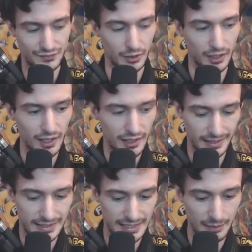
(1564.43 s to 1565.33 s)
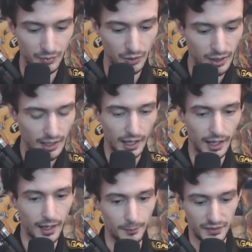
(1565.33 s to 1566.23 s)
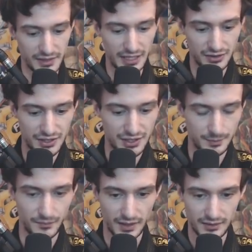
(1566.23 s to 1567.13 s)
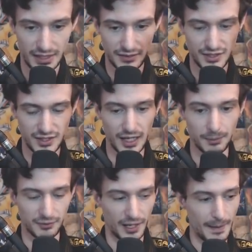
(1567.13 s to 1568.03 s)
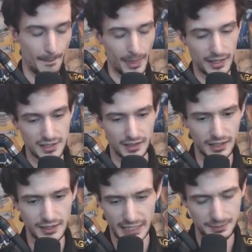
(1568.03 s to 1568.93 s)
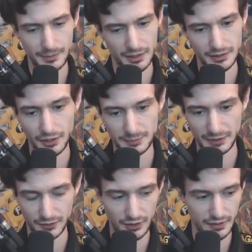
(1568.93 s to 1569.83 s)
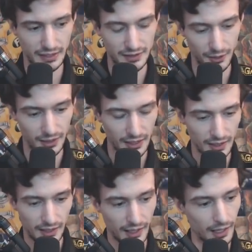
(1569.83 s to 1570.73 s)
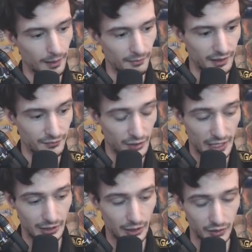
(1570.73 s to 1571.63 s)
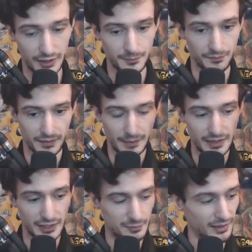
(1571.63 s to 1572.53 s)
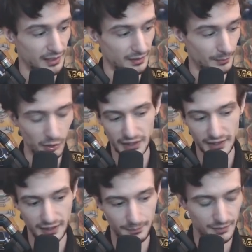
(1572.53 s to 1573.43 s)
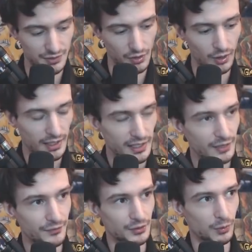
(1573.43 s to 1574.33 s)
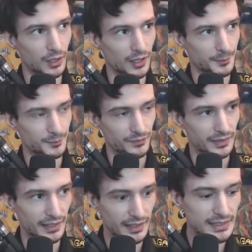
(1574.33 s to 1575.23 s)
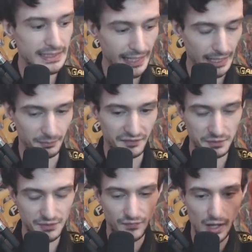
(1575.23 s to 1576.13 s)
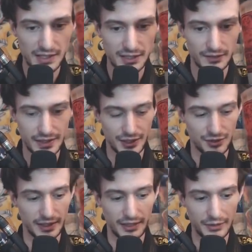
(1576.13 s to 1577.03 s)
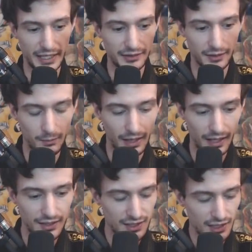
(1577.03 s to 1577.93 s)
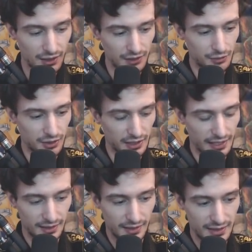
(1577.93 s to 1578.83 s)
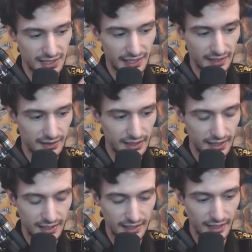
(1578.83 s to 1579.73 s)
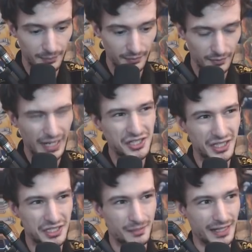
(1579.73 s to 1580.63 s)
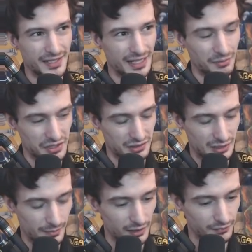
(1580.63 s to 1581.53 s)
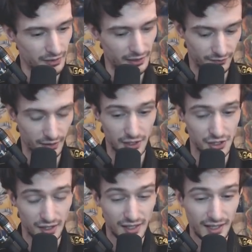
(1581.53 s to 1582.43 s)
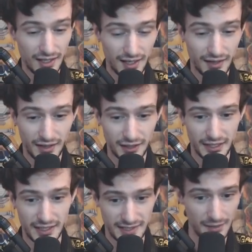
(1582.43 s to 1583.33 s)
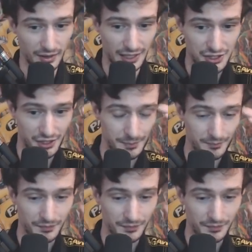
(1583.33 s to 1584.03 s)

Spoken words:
For example, take this cup, right? And a lot of you guys probably already know this, but for those of you that don't, and if you're audio only, I'm going to explain. I'm holding the cup. So if you were in game, if this was Fallout 76 right now and you had no mods, you could like select the cup. Actually, this is a bad example because it's better for like furniture. Not a great example, actually.